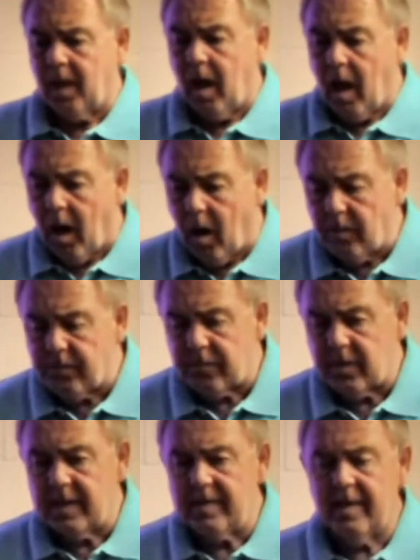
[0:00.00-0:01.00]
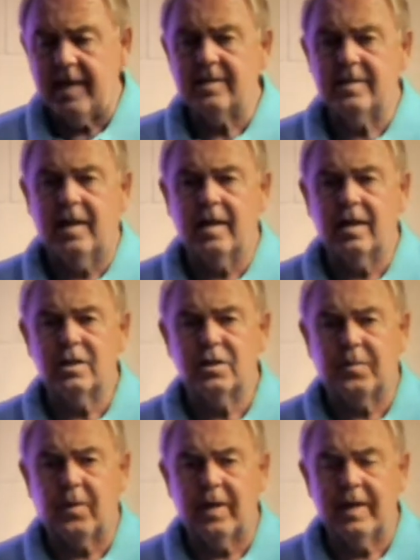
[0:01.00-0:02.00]
Hopefully that's not going to
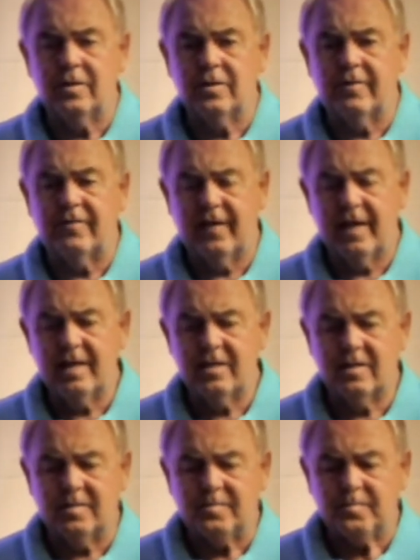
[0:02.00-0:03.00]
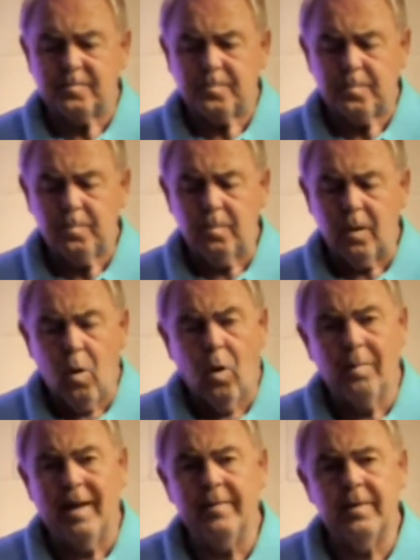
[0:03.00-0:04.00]
spray in your face or
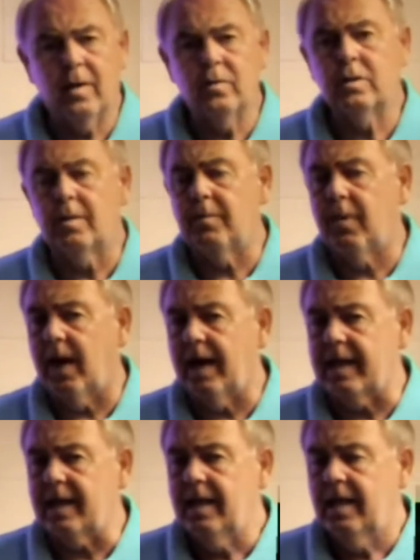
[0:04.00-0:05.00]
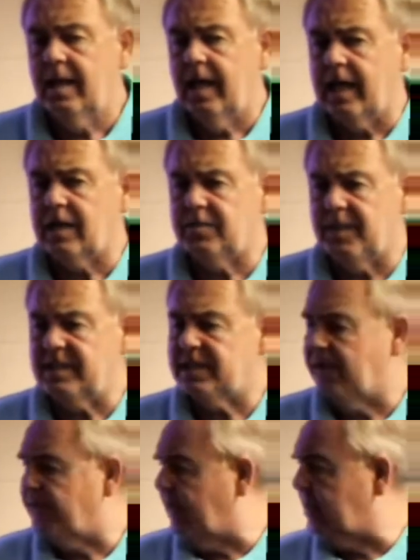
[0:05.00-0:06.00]
maybe on your body,
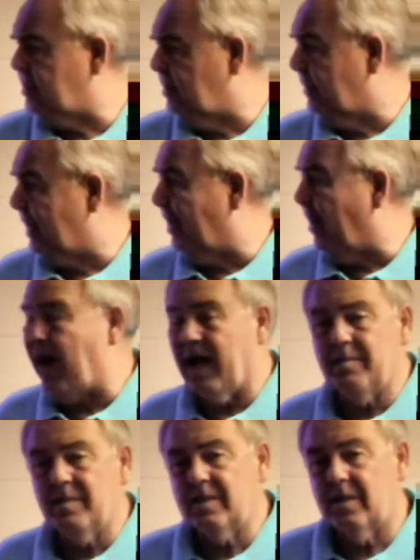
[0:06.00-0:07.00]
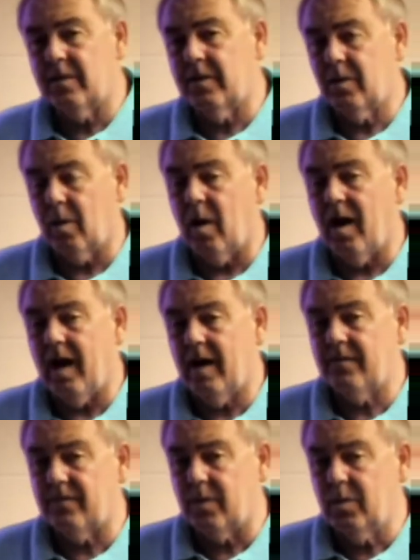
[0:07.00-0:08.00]
especially if that's some kind of hot material or
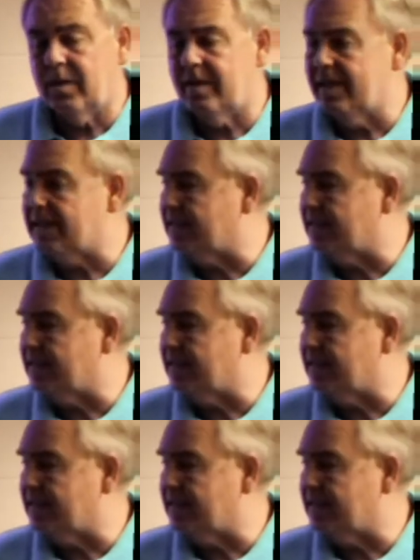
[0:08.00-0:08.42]
hot fluid that's